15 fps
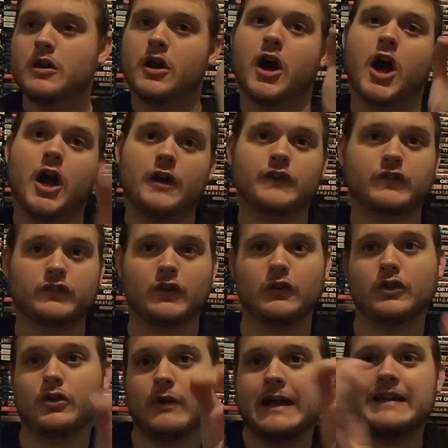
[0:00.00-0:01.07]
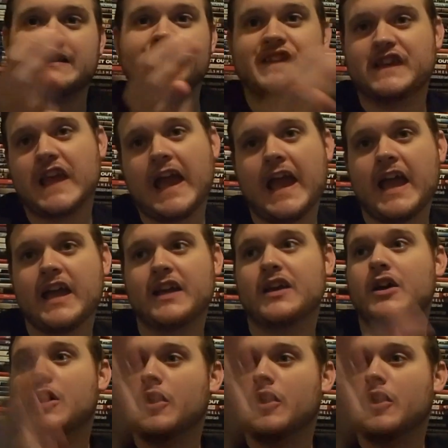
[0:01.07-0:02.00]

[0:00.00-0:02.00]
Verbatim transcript: Han Solo and his gang.